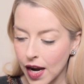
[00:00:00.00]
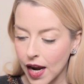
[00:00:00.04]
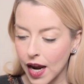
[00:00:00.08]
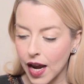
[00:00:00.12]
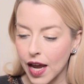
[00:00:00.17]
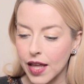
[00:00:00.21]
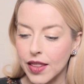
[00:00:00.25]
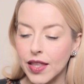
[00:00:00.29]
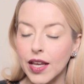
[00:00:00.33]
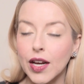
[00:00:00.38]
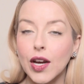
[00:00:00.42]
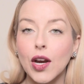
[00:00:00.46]

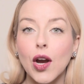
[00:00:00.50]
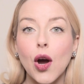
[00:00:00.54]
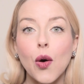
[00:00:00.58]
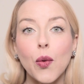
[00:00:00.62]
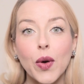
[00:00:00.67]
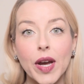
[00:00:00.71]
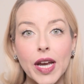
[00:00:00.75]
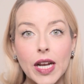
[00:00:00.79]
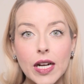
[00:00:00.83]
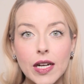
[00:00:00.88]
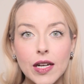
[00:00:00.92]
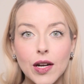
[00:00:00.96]
and then go
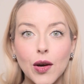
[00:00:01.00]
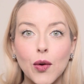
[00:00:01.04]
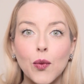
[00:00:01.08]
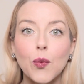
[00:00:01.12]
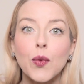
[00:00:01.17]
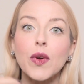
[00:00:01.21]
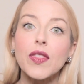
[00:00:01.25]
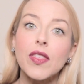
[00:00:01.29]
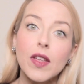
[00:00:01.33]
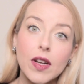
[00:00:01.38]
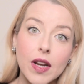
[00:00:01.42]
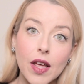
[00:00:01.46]
in
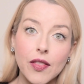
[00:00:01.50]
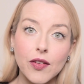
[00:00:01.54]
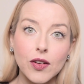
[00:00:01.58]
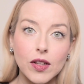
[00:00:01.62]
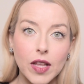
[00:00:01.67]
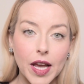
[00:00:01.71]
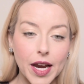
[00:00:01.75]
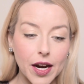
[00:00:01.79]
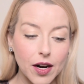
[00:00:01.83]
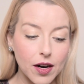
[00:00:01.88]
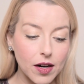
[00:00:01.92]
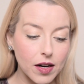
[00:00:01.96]
with another
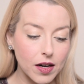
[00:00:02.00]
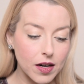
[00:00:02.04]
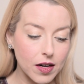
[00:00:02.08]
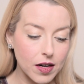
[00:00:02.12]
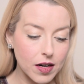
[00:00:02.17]
layer.